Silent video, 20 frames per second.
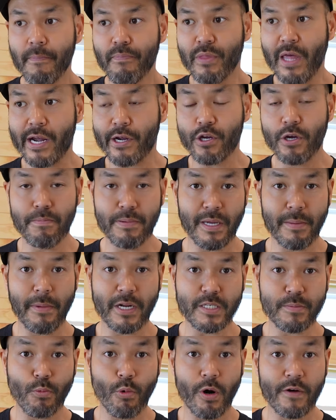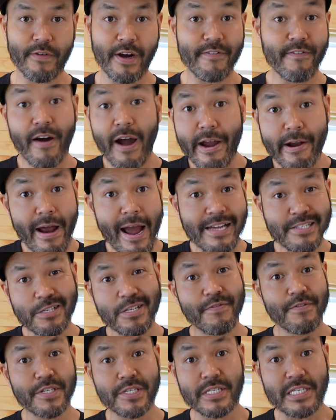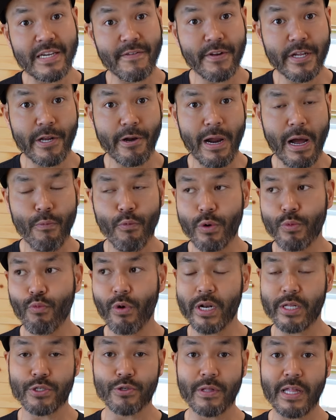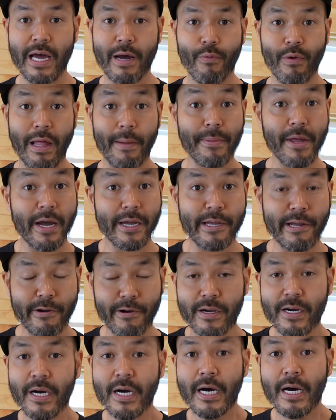That could be a much more of a fire hazard if you just leave it here. I wouldn't want to do that while I'm not here.